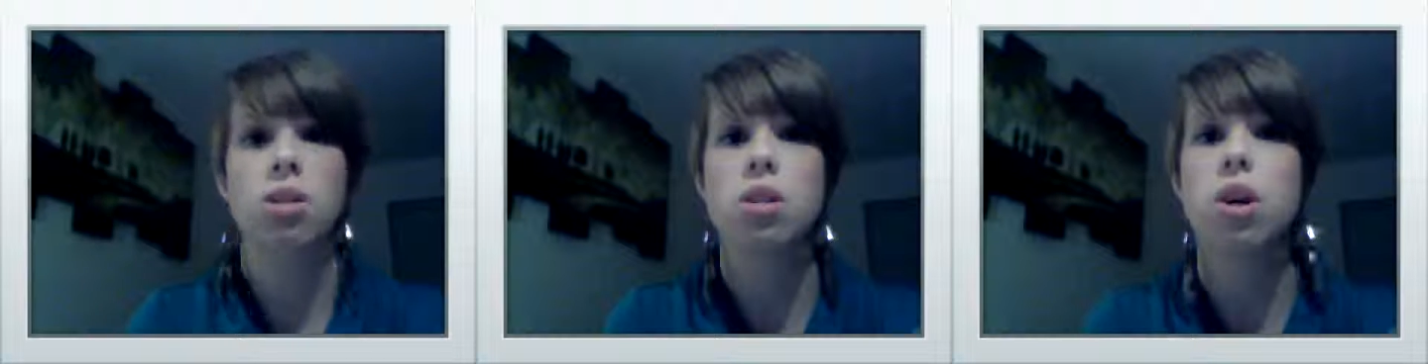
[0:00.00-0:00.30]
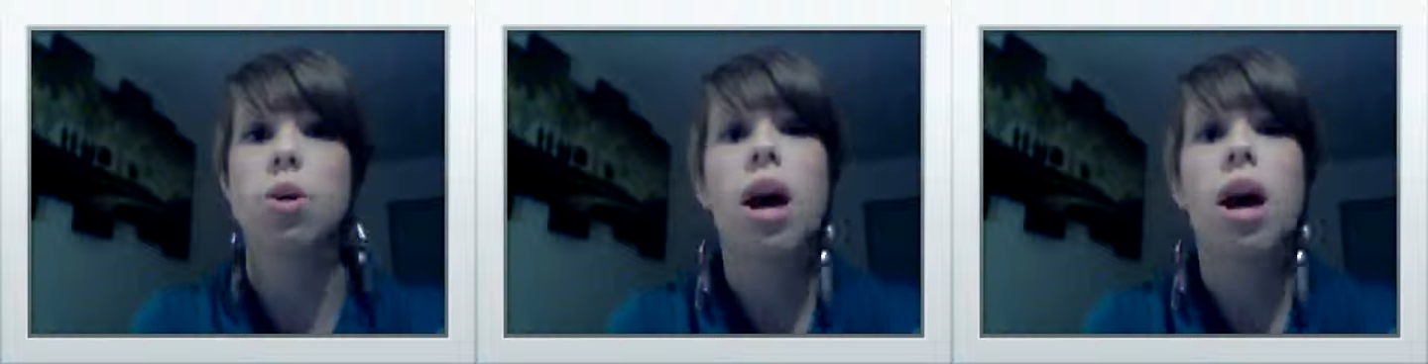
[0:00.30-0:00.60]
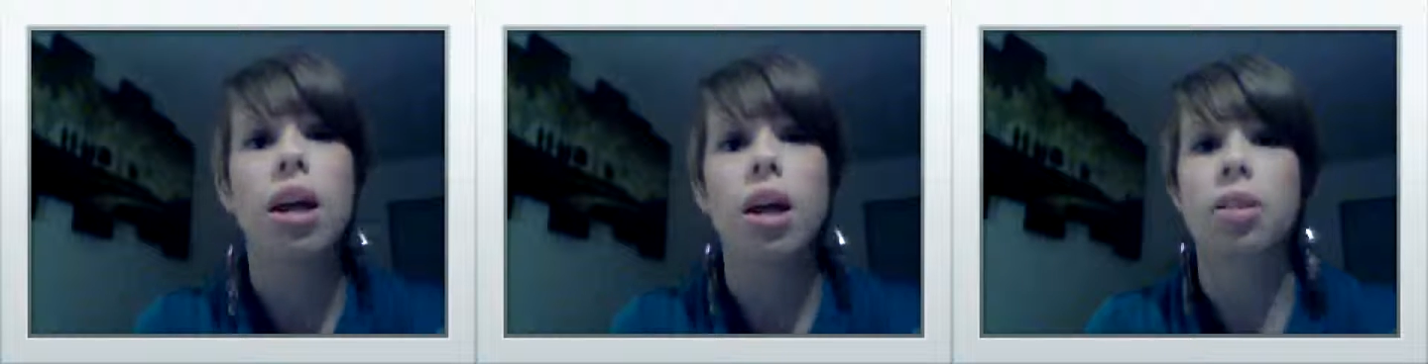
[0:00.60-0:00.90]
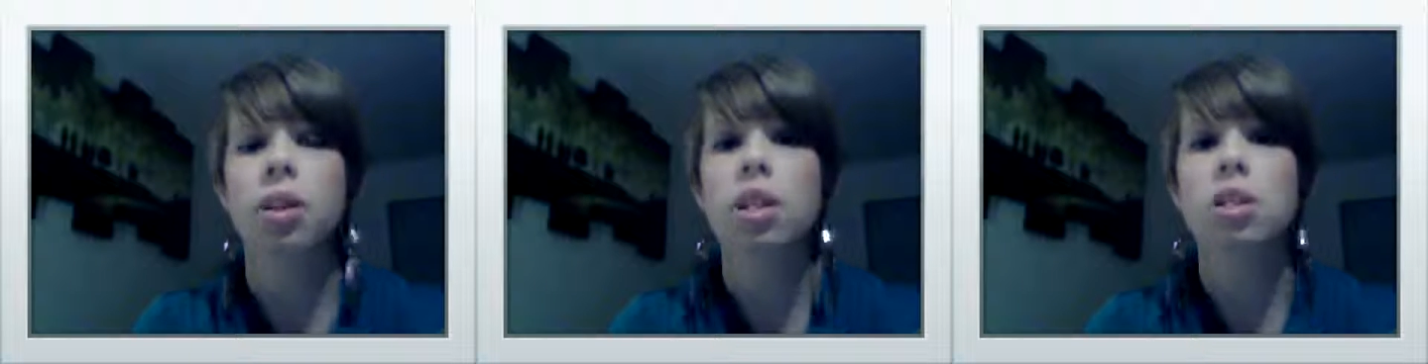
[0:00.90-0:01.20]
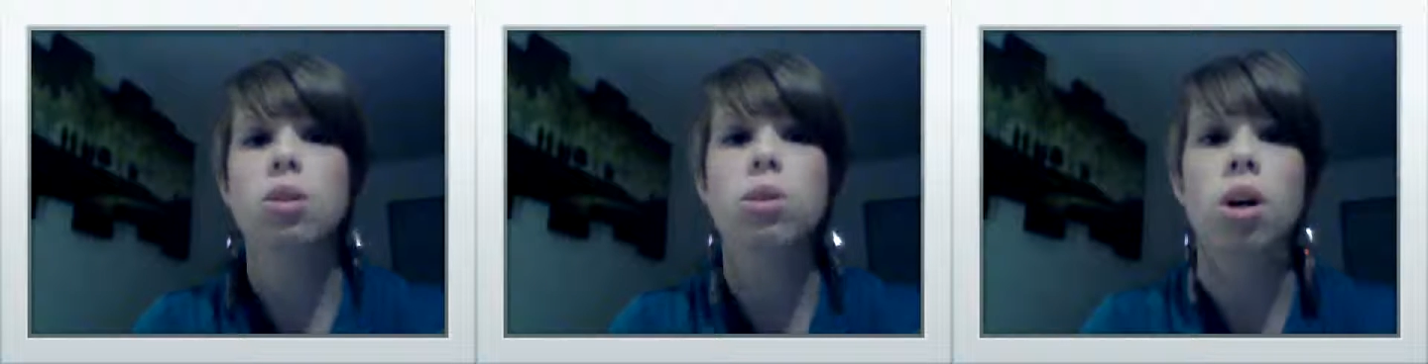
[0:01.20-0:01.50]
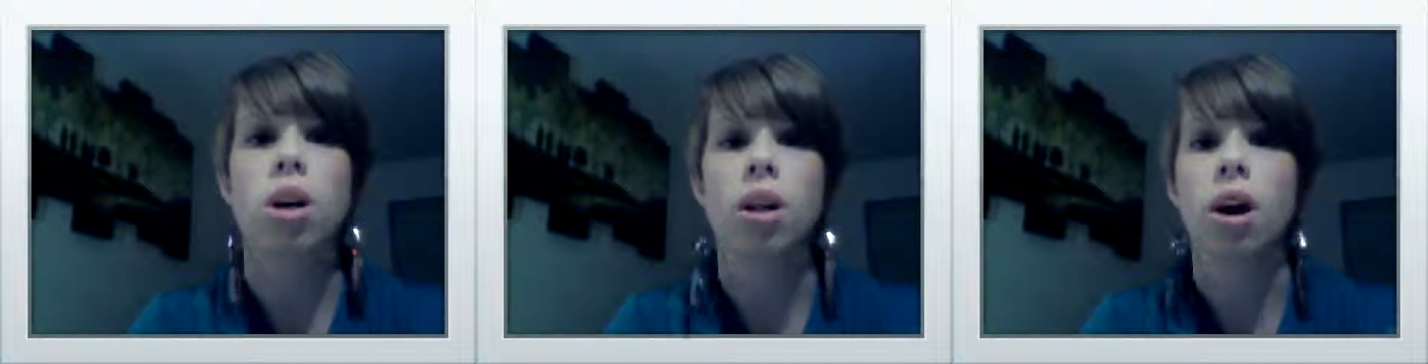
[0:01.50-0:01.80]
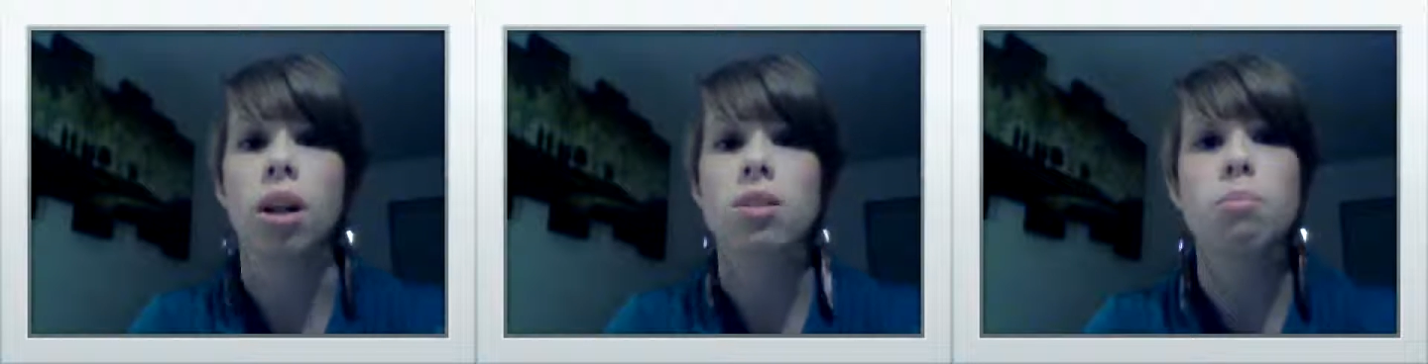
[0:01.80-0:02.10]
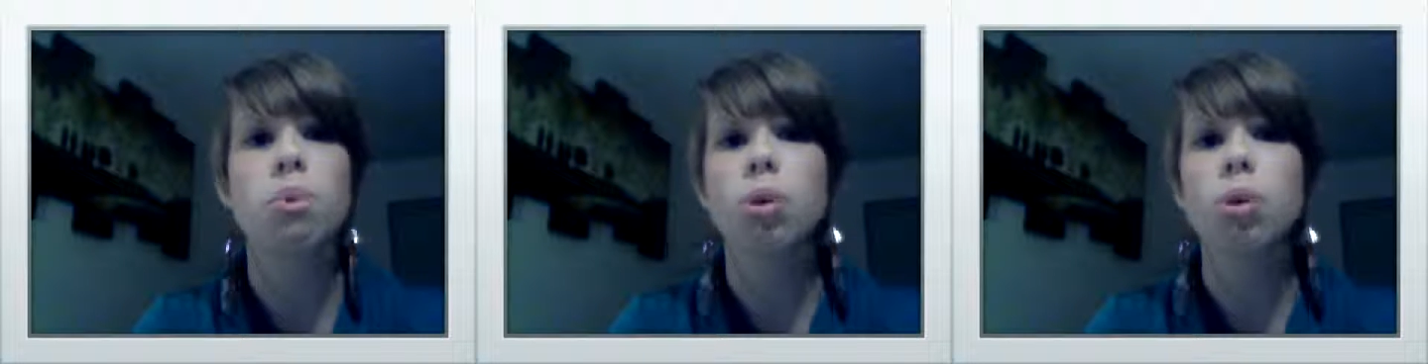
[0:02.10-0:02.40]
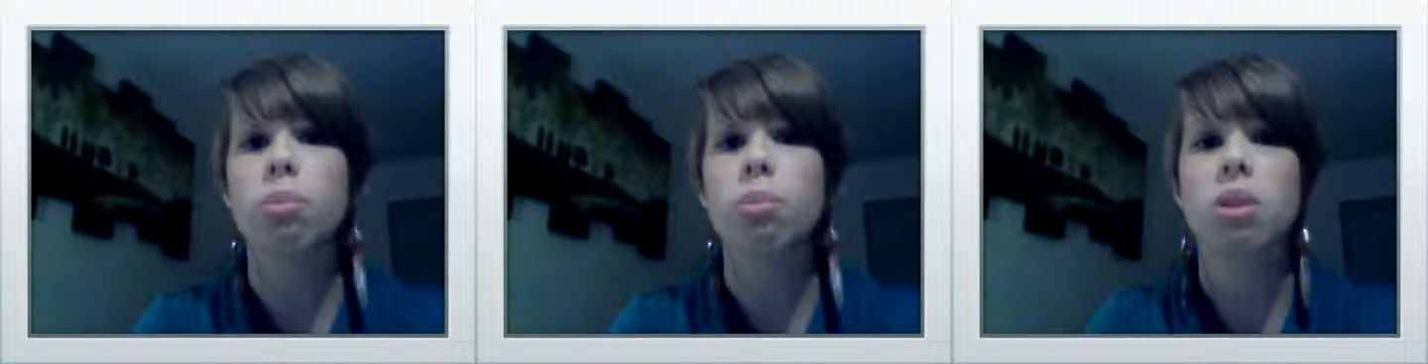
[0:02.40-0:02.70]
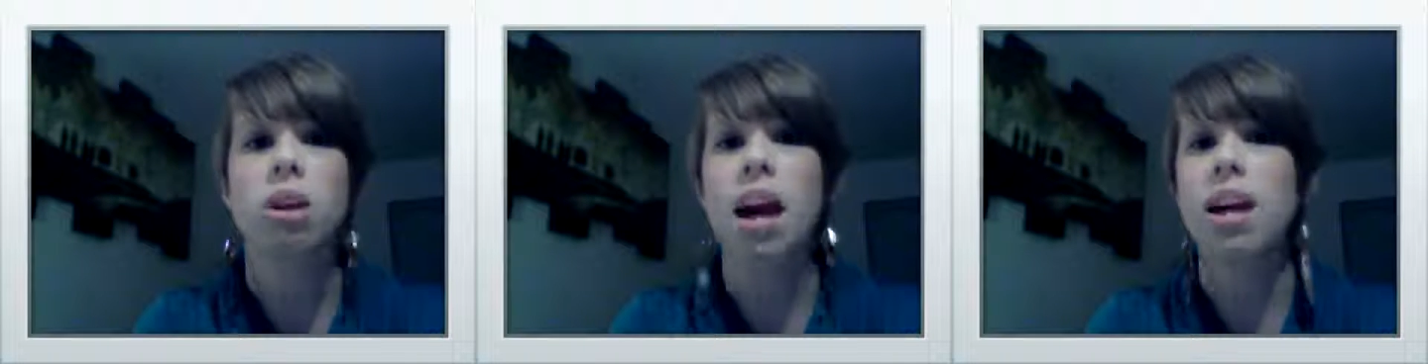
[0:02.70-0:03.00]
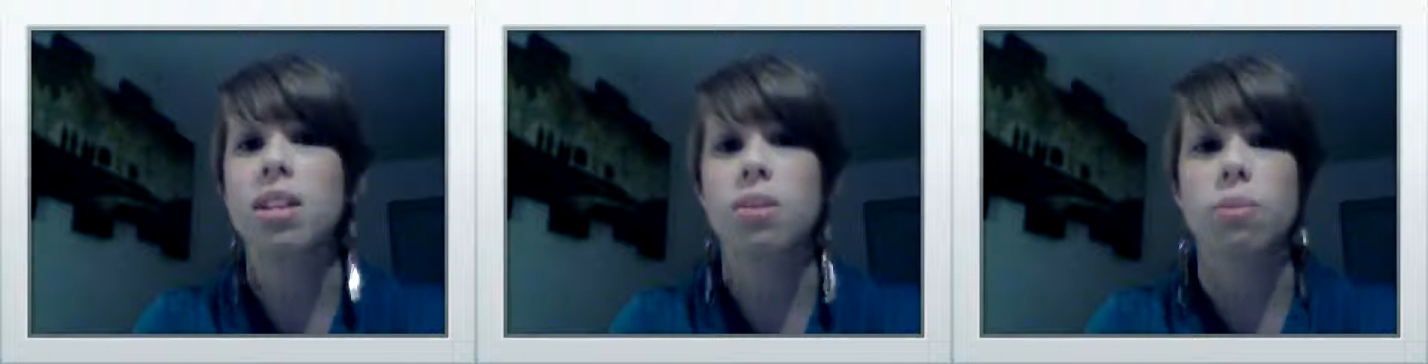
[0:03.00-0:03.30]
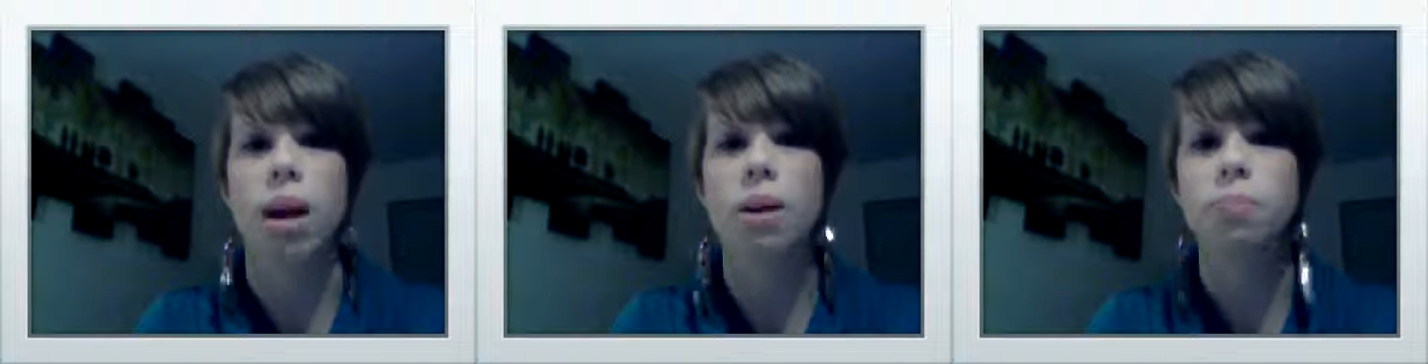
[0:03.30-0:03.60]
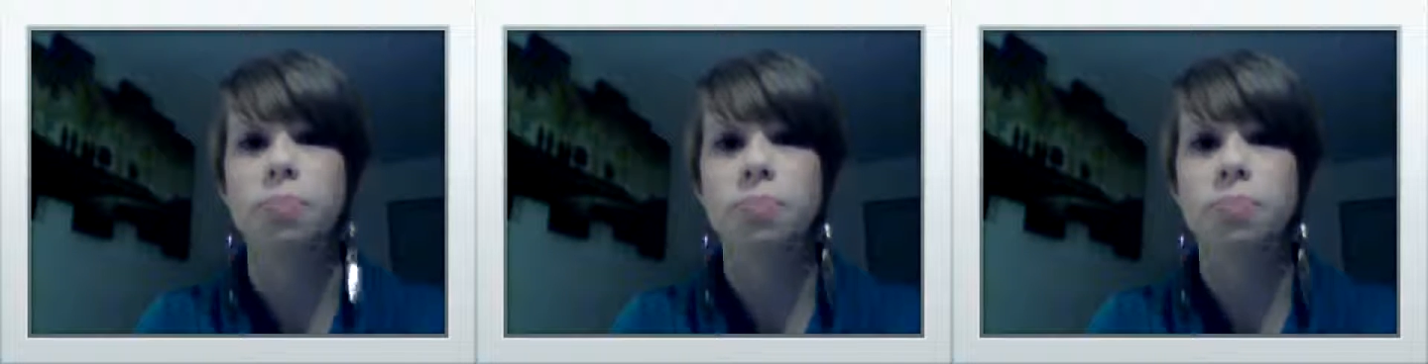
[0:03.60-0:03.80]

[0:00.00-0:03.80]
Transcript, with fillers: You know, it, the list goes on and on. Some people are good with their hands, right?